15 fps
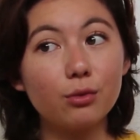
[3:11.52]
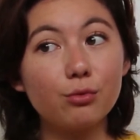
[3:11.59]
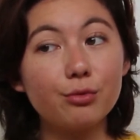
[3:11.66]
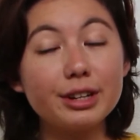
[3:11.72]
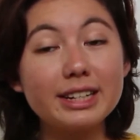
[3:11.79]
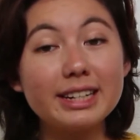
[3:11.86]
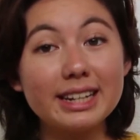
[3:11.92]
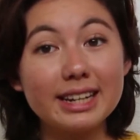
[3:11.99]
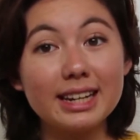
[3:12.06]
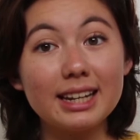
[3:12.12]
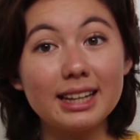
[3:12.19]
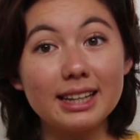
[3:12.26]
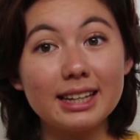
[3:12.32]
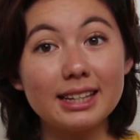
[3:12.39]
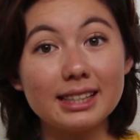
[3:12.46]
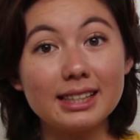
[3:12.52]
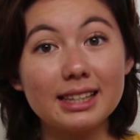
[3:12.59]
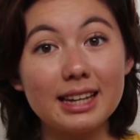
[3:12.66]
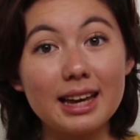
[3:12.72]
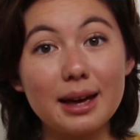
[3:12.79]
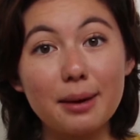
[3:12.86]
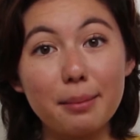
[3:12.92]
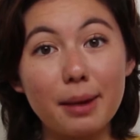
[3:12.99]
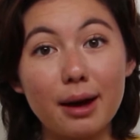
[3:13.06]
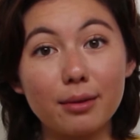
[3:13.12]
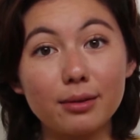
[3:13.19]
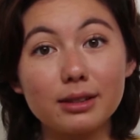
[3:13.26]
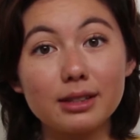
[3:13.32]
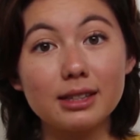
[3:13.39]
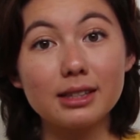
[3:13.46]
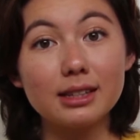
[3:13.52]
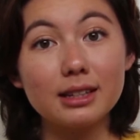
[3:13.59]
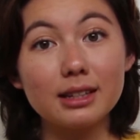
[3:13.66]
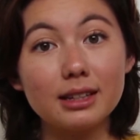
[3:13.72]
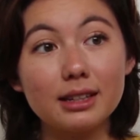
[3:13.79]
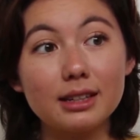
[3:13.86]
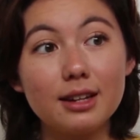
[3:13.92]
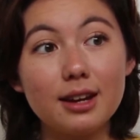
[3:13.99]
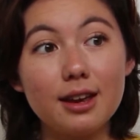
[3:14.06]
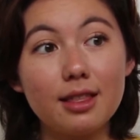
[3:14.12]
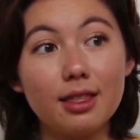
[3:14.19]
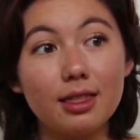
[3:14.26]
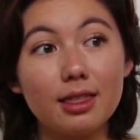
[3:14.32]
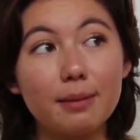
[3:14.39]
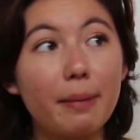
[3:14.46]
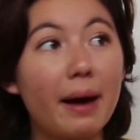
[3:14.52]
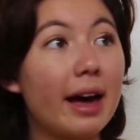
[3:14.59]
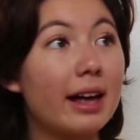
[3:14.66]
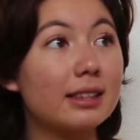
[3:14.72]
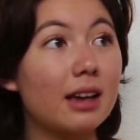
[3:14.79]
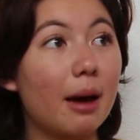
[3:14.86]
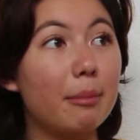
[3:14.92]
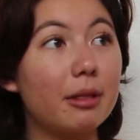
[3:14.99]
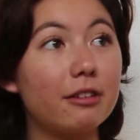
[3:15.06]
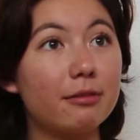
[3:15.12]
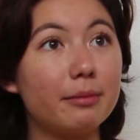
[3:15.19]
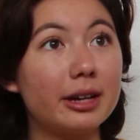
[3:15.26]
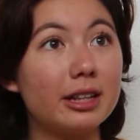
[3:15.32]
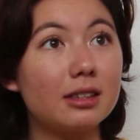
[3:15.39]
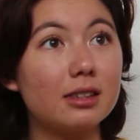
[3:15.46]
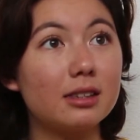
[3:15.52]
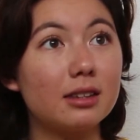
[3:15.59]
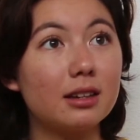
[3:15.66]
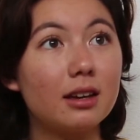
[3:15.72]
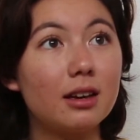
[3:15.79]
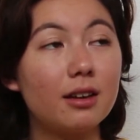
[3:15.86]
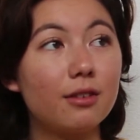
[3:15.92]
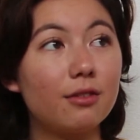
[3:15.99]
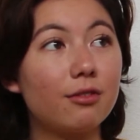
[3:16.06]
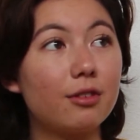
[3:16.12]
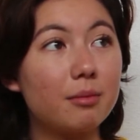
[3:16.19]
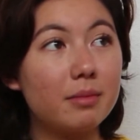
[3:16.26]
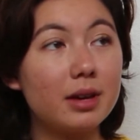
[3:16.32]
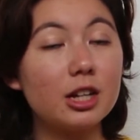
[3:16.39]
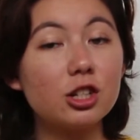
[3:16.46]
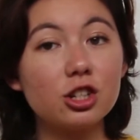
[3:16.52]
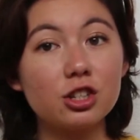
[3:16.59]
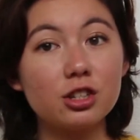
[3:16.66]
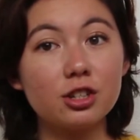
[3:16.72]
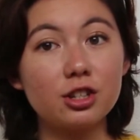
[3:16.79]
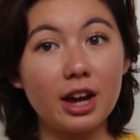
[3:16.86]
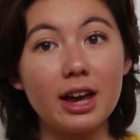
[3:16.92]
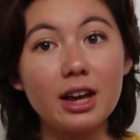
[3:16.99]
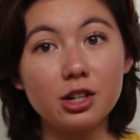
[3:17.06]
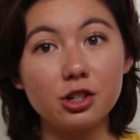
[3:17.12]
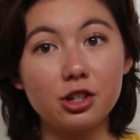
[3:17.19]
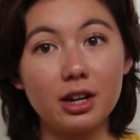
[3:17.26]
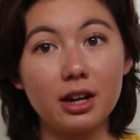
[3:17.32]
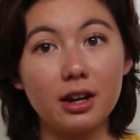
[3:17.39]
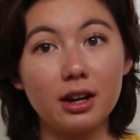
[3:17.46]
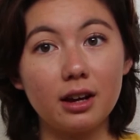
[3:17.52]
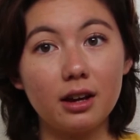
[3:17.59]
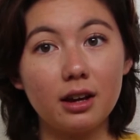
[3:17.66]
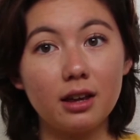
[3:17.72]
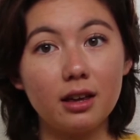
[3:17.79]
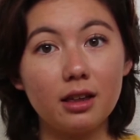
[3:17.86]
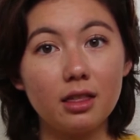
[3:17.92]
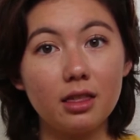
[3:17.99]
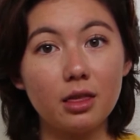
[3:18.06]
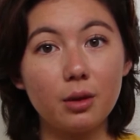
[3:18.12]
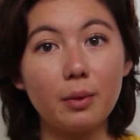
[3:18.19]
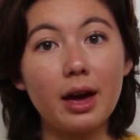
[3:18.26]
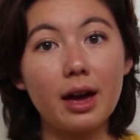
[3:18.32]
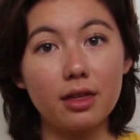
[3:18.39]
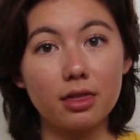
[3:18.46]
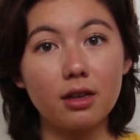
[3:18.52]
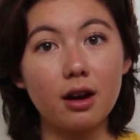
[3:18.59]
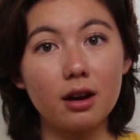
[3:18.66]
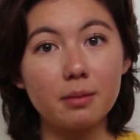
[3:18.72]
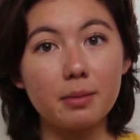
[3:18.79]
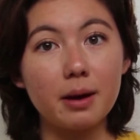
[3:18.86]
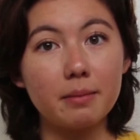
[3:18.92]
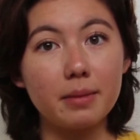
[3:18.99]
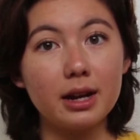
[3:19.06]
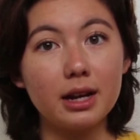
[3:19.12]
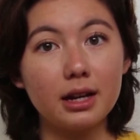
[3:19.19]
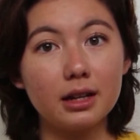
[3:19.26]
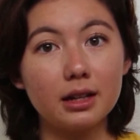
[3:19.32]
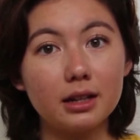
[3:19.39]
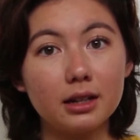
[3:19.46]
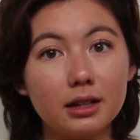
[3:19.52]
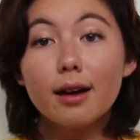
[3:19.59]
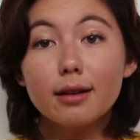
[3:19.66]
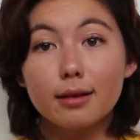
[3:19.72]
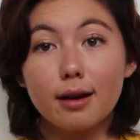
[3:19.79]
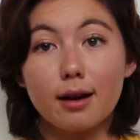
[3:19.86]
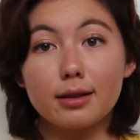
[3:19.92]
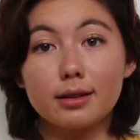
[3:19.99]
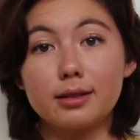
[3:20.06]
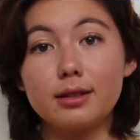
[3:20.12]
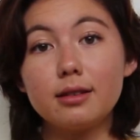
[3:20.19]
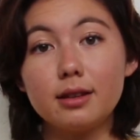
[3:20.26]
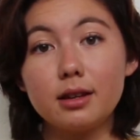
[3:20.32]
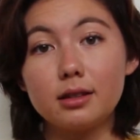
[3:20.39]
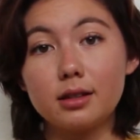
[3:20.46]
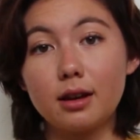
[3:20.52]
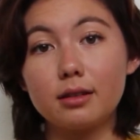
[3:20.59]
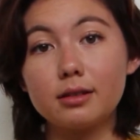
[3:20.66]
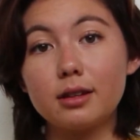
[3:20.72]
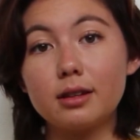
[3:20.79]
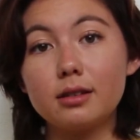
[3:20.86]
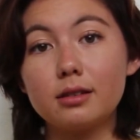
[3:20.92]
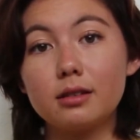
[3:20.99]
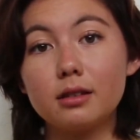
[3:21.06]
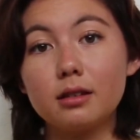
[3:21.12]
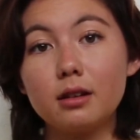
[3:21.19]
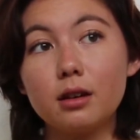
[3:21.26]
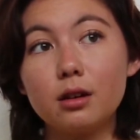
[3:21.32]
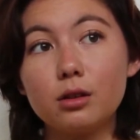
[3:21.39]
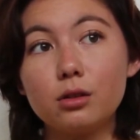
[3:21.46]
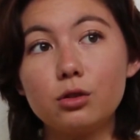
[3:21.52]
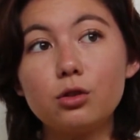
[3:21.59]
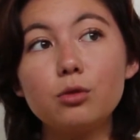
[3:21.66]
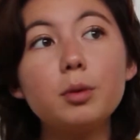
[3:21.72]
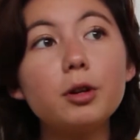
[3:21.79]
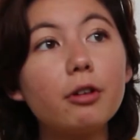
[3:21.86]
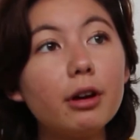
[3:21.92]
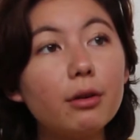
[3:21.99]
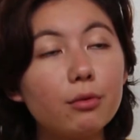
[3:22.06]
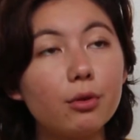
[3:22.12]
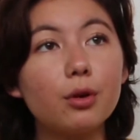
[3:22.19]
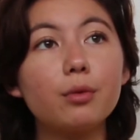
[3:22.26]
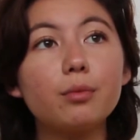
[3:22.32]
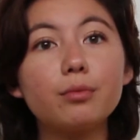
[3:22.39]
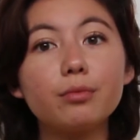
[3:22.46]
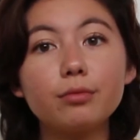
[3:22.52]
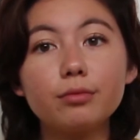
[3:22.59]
ridiculous amounts in the past couple of months from me just changing the way I thought about money. God constantly tells us to be grateful